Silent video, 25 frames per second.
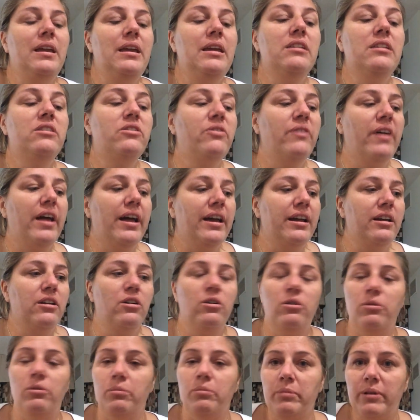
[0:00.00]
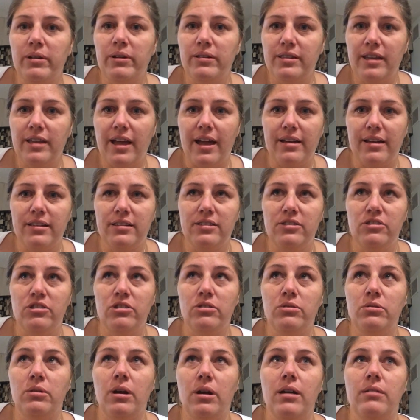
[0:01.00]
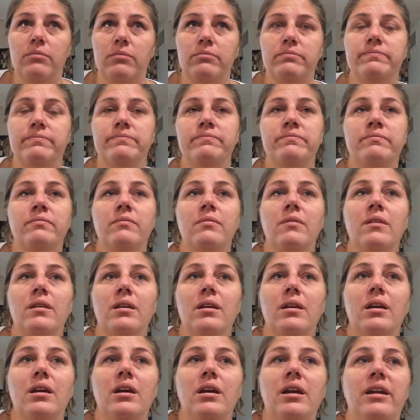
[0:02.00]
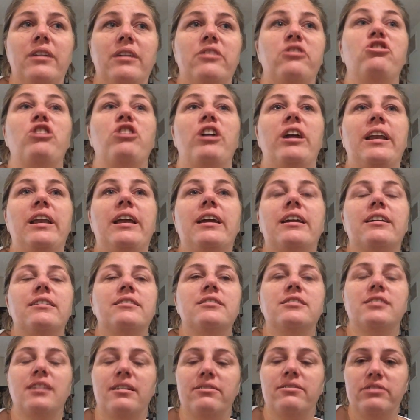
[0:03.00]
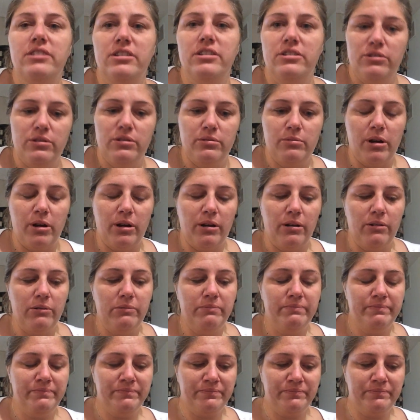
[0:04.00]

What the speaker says: He's flying home because he has to, his training and stuff to do tomorrow.